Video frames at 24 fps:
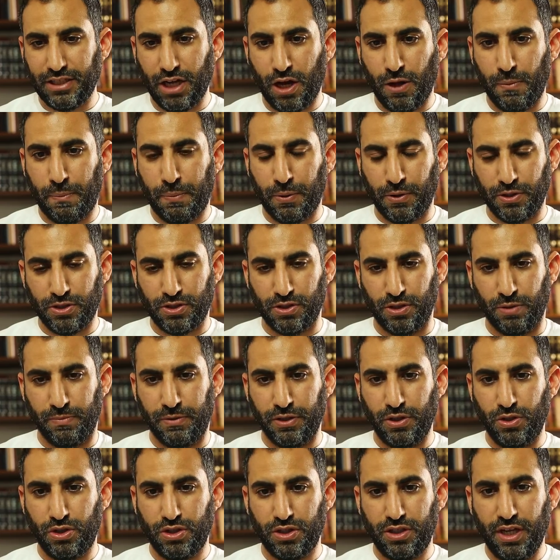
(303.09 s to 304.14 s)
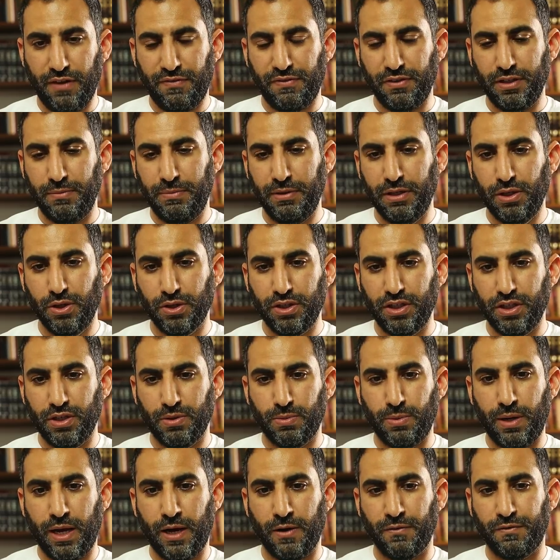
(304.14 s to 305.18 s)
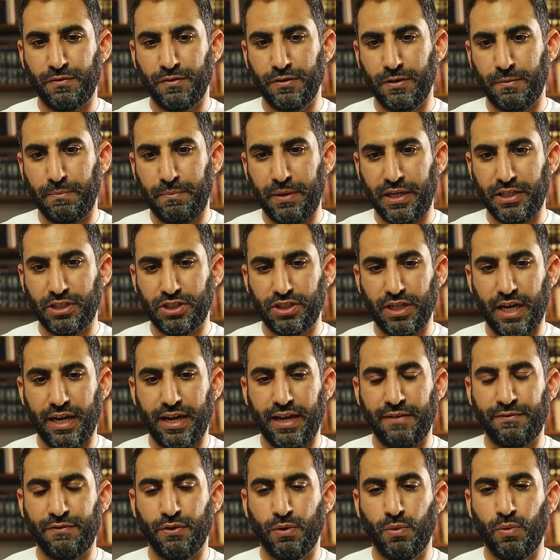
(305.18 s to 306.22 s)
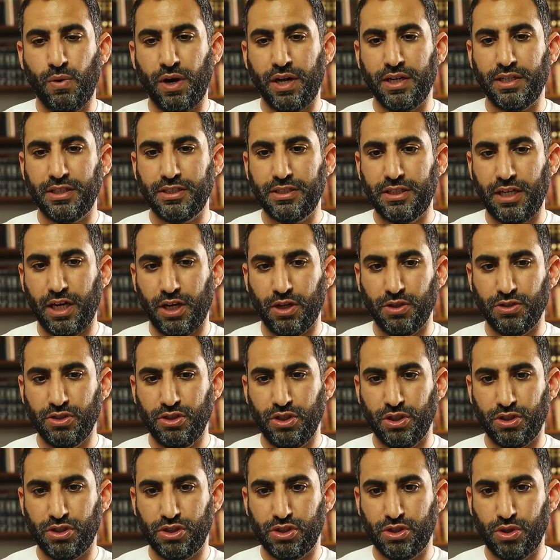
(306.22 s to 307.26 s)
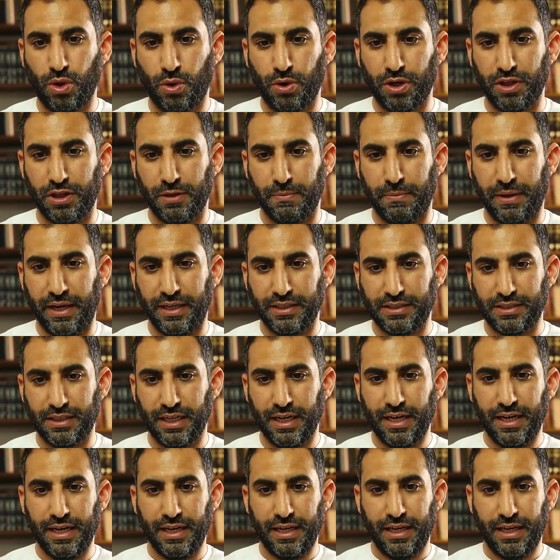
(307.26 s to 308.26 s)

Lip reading: all personal. But you should definitely be looking around for the best shot and for what tells your story the best.